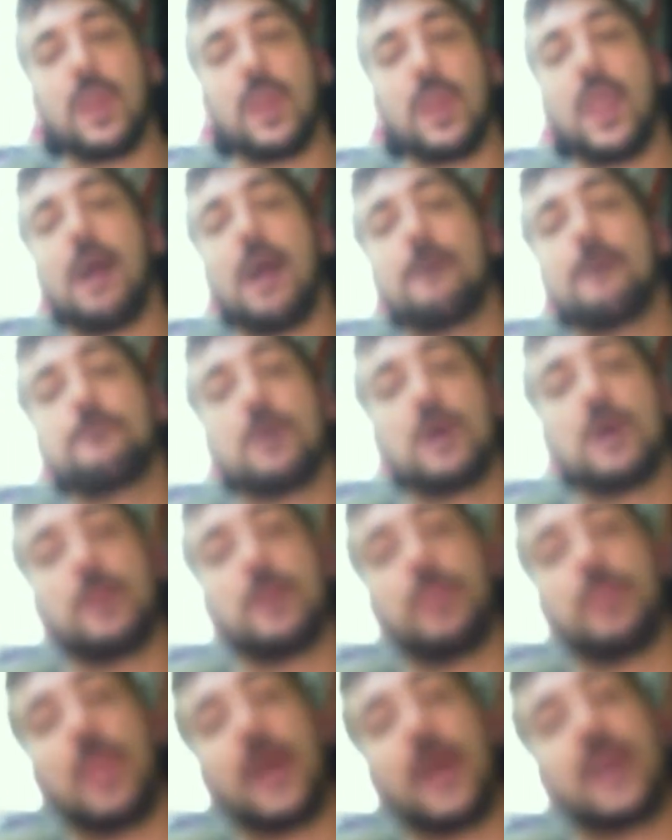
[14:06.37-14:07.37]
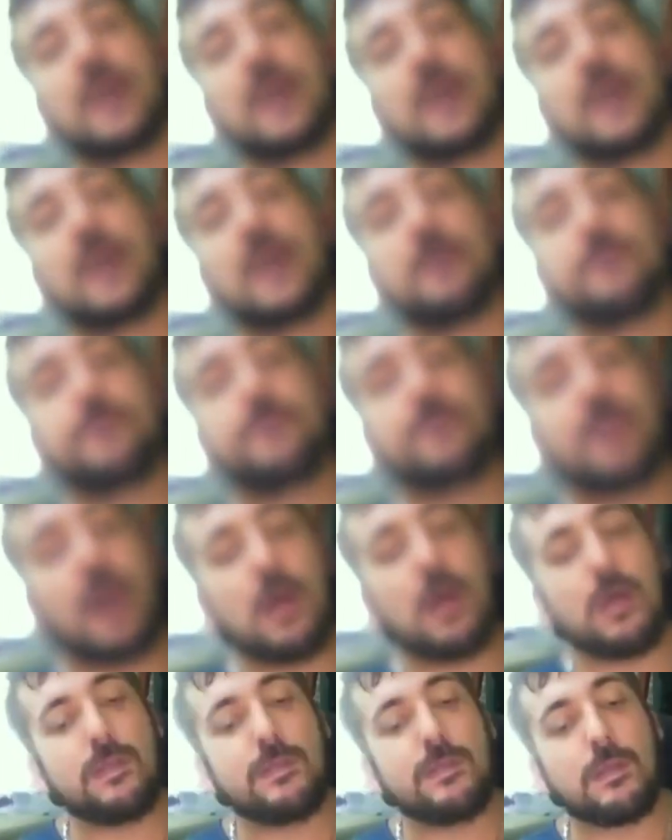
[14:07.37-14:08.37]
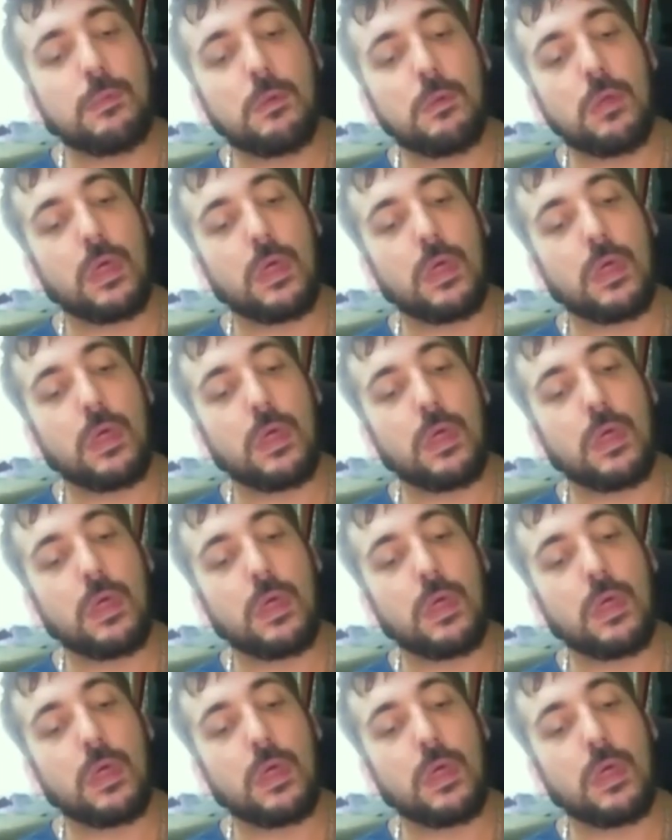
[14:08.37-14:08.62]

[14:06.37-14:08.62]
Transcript: I have a skeleton